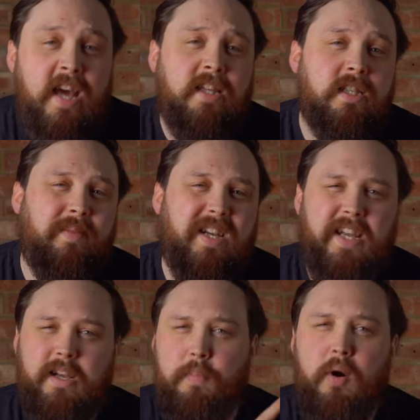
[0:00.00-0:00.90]
There's going to be a
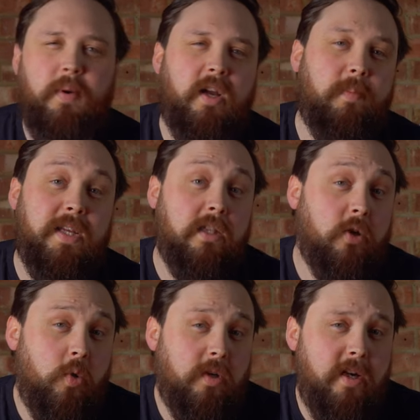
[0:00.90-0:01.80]
link popping up in the
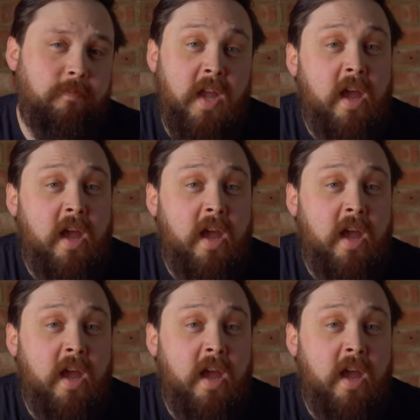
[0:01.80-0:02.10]
corner.